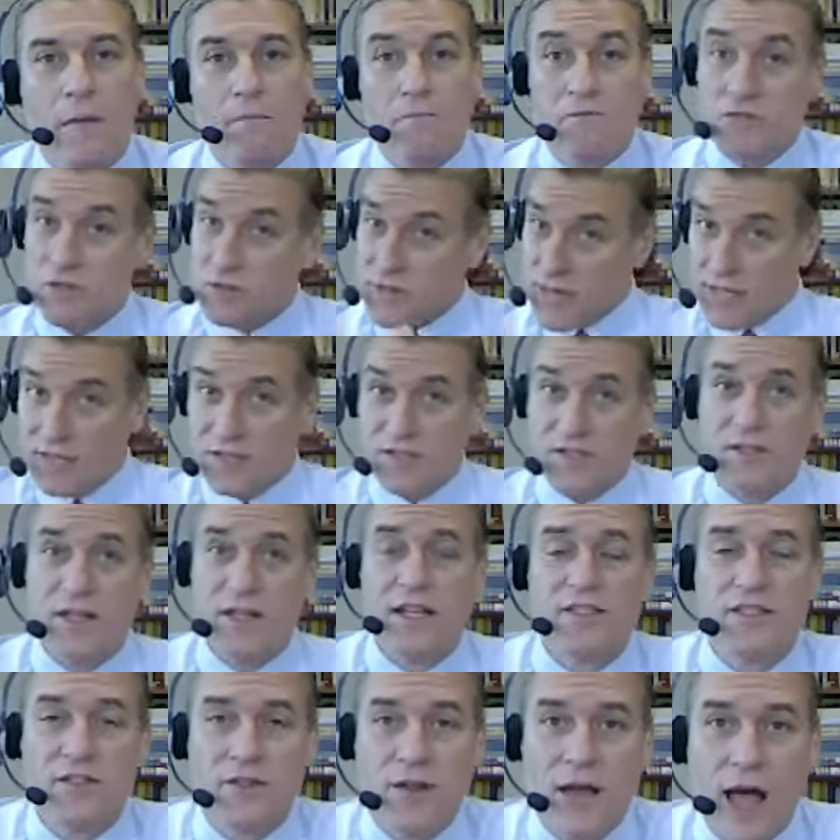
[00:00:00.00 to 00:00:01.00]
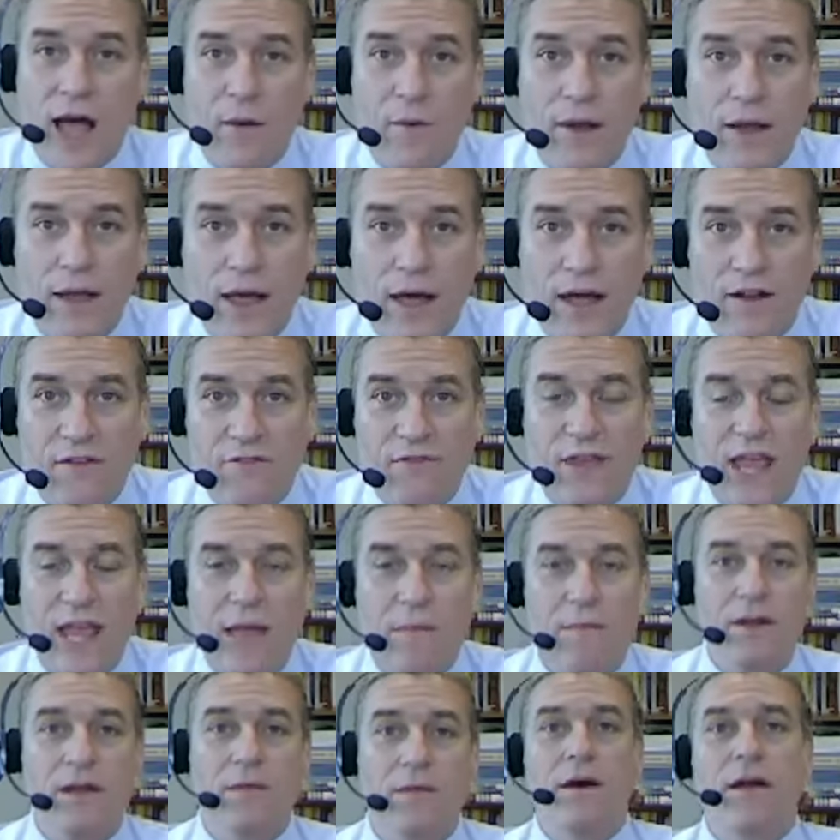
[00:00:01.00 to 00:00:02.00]
So that's how I kind of
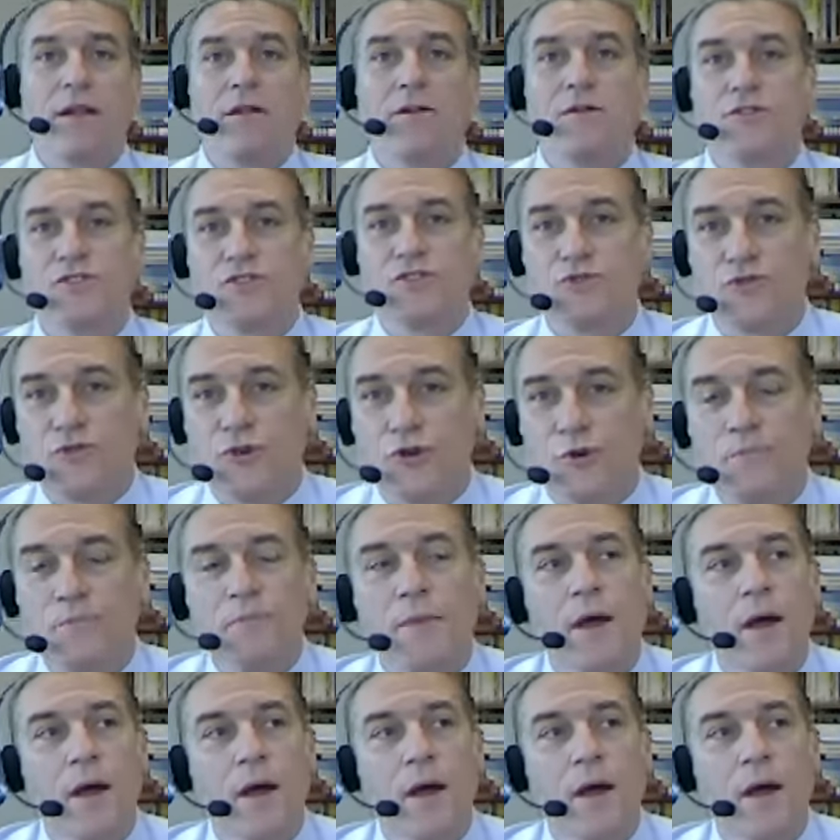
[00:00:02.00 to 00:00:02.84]
came into medical school.